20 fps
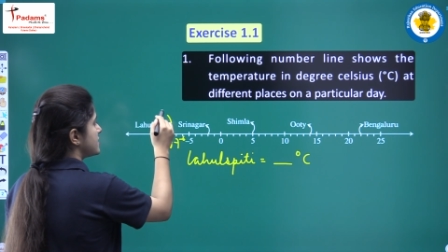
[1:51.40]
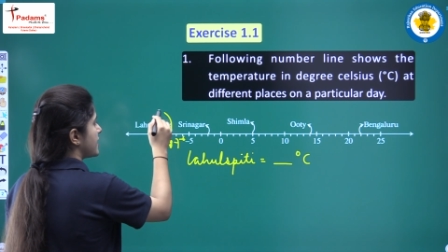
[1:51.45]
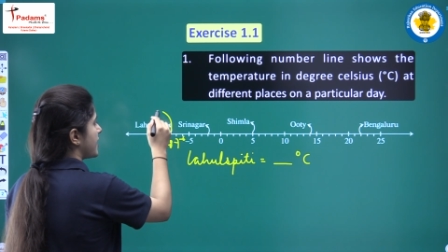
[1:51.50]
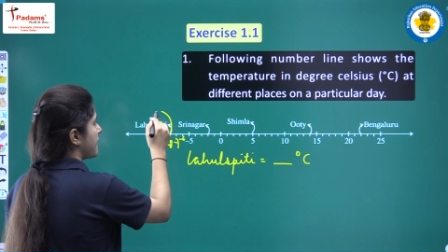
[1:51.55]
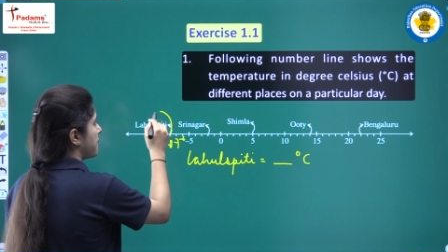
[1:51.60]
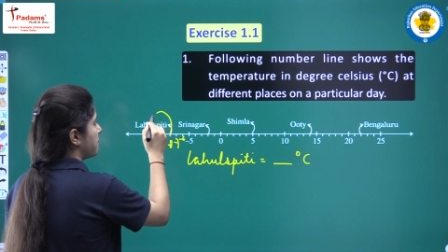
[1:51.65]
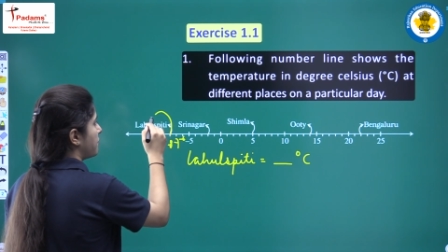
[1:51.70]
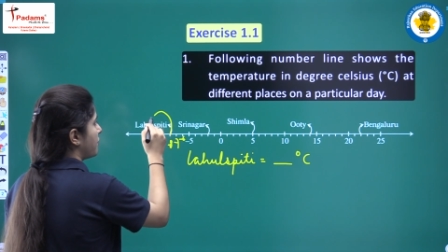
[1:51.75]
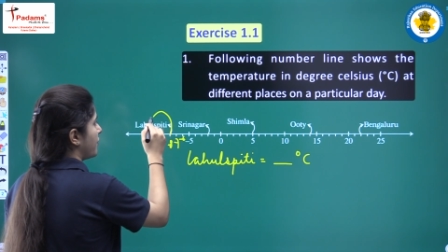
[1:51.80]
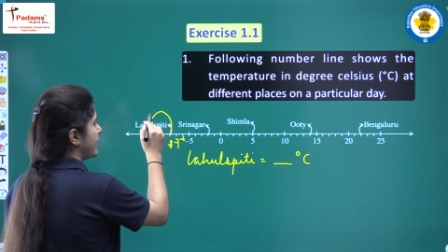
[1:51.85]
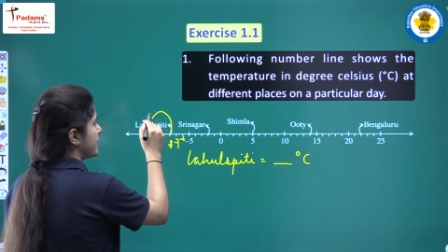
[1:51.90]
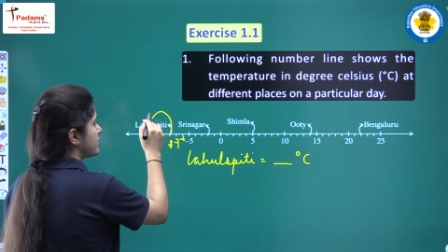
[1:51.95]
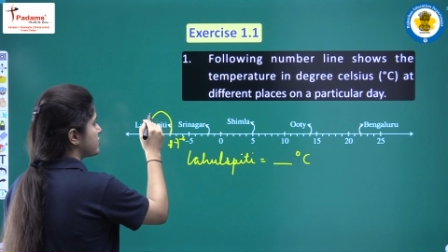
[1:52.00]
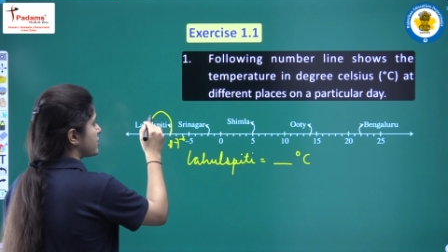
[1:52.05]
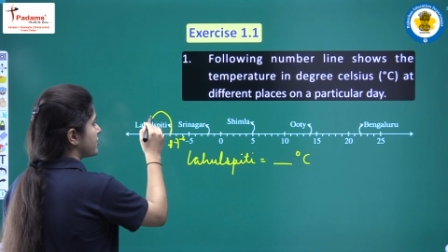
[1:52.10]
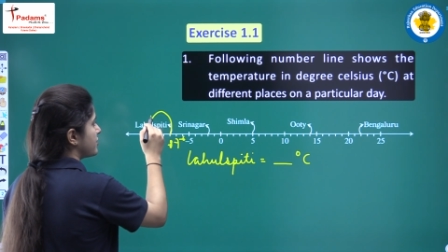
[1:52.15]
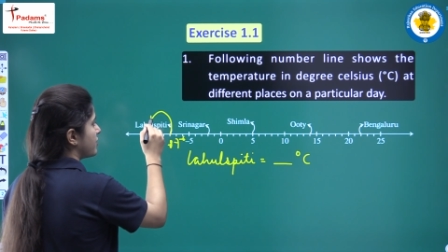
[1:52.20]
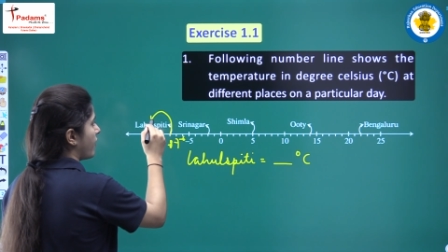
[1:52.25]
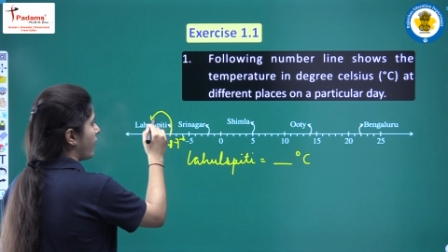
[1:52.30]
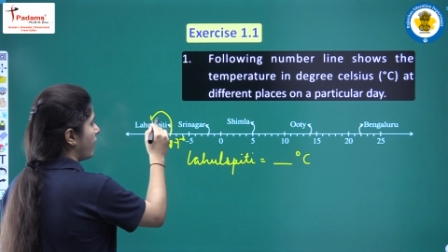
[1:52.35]

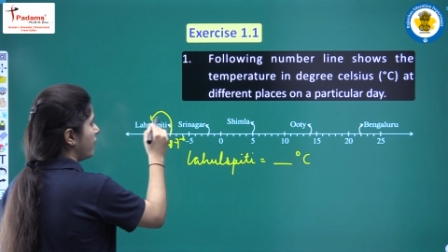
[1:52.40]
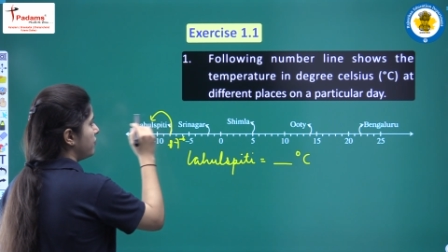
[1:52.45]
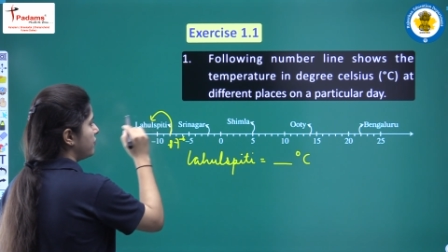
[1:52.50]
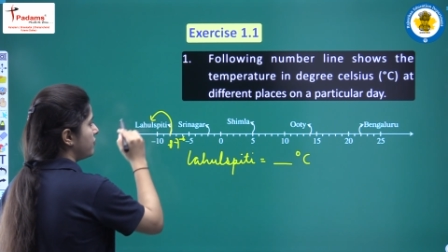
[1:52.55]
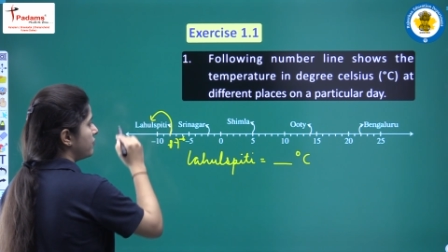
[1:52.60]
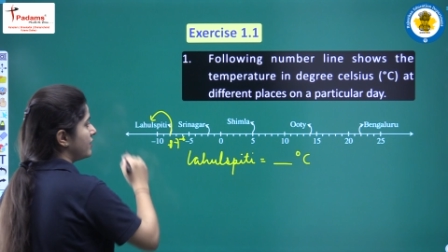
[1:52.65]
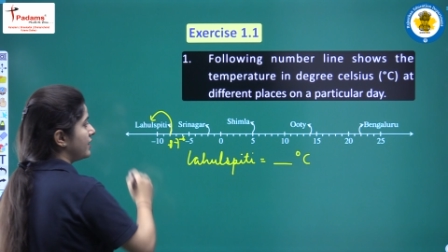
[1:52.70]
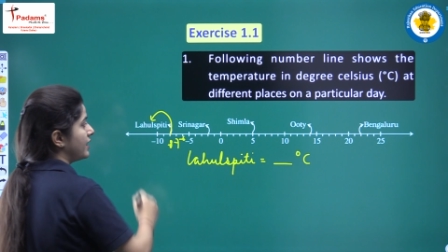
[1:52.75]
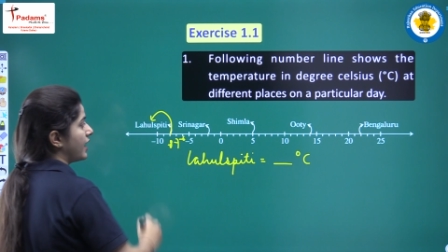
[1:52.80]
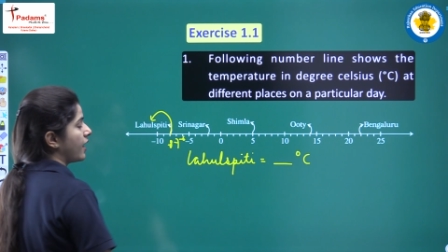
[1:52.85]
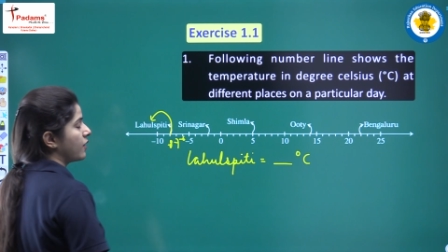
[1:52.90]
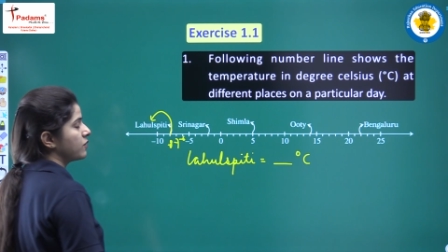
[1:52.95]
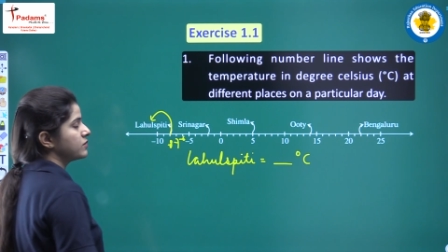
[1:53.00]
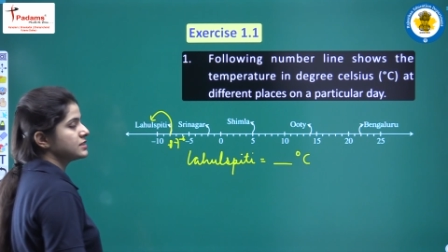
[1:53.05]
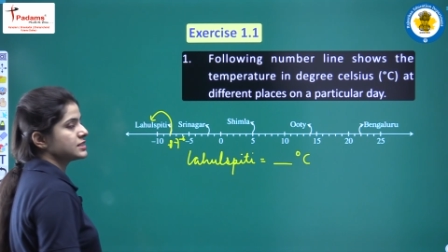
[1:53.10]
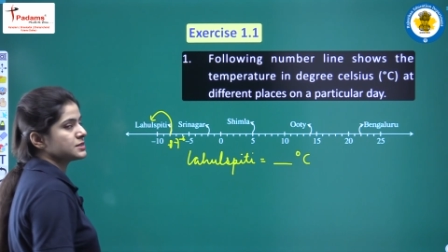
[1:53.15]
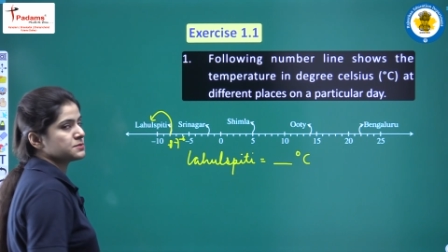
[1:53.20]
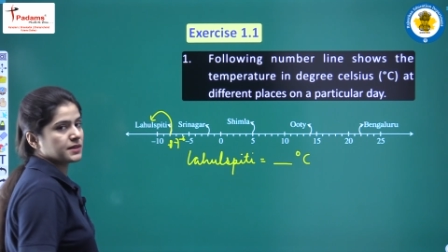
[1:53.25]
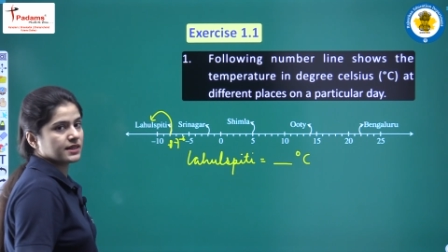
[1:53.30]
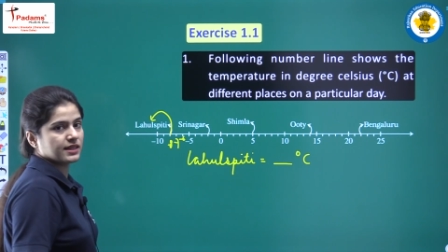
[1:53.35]
temperature of
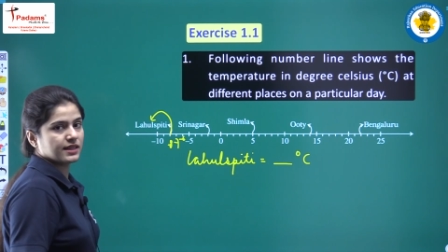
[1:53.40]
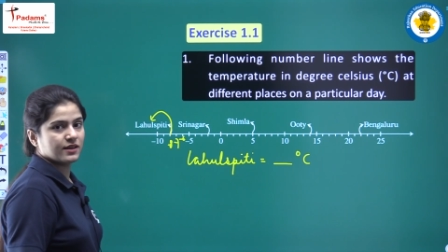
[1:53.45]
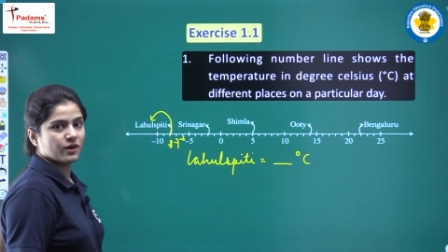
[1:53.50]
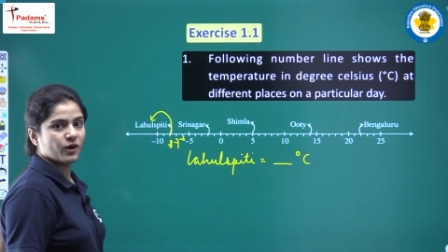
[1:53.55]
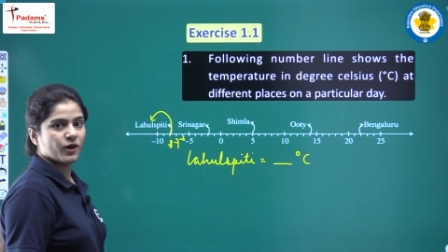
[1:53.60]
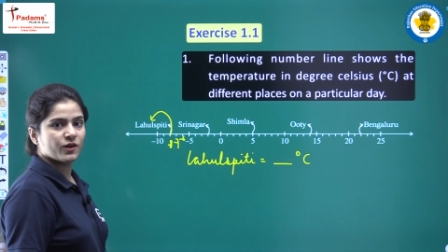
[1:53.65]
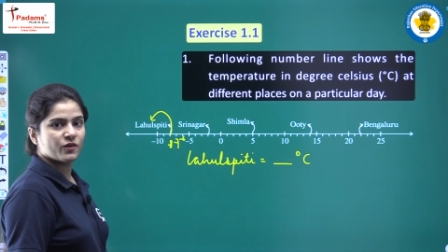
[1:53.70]
Lahul Spiti.